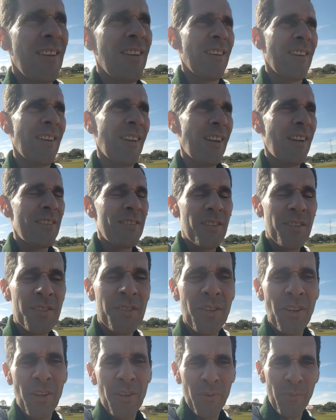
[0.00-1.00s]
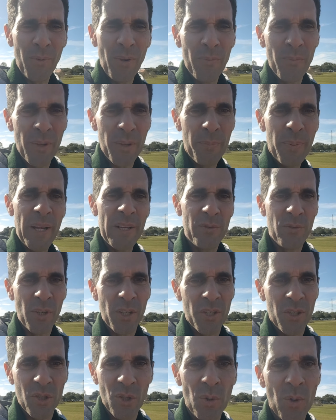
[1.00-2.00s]
I just saw the one with Patrick
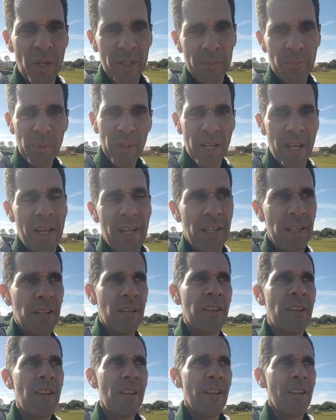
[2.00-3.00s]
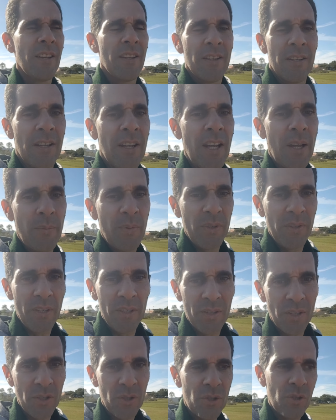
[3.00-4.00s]
Stewart playing Ebenezer
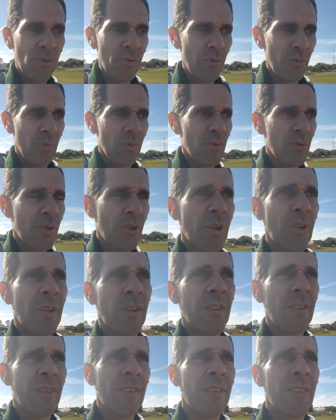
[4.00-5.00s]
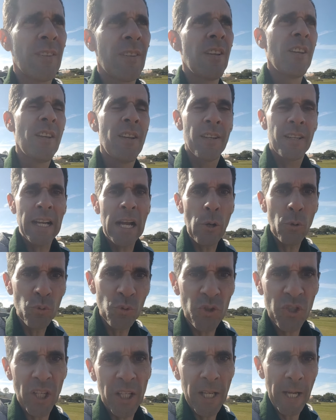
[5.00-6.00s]
Scrooge.
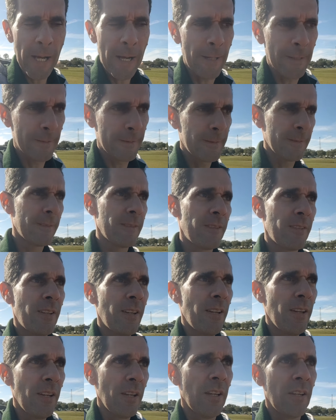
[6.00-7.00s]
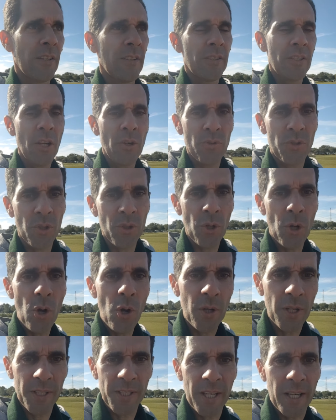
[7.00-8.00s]
Counselor, go to the
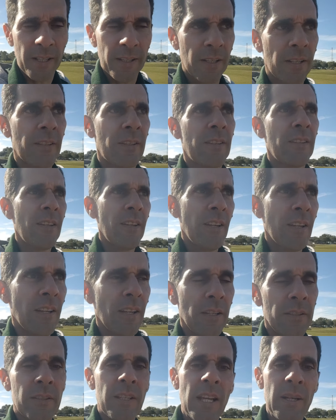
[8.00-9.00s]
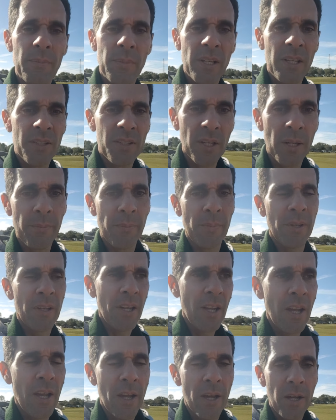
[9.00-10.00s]
holodeck and get me some
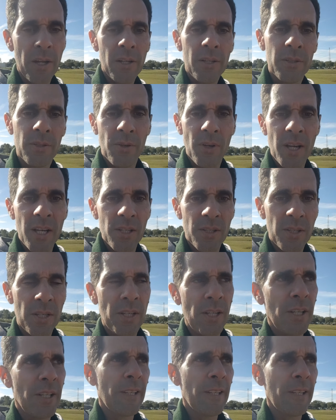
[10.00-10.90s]
Earl Grey tea.